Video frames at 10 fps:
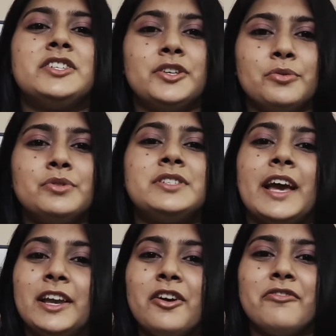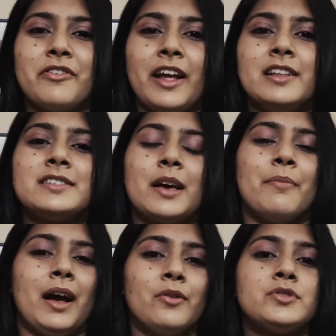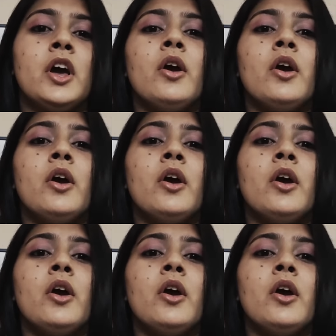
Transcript: you tell your friends about